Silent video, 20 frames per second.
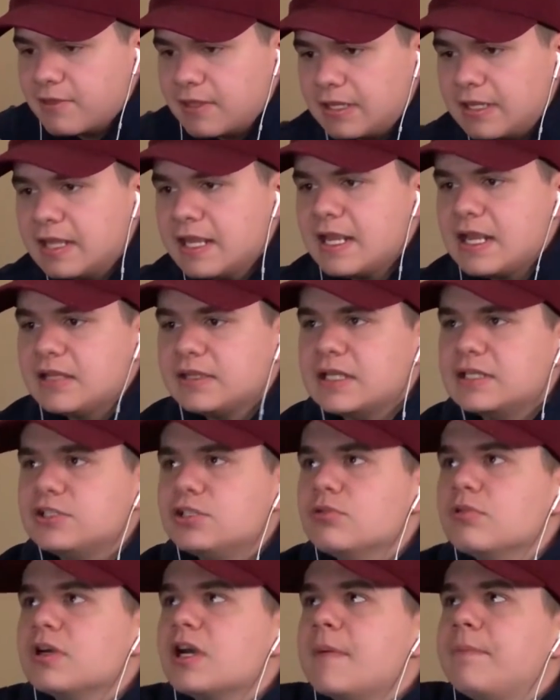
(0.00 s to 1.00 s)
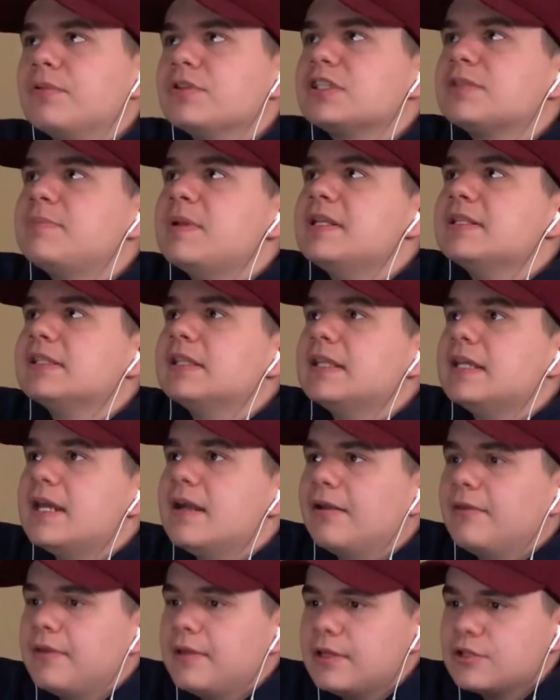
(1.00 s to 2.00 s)
and then they do a couple spins in
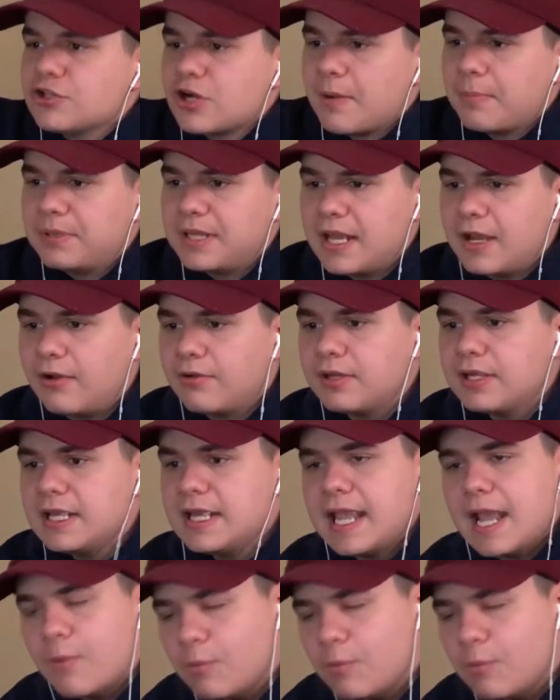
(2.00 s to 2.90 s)
the air and then they drop down.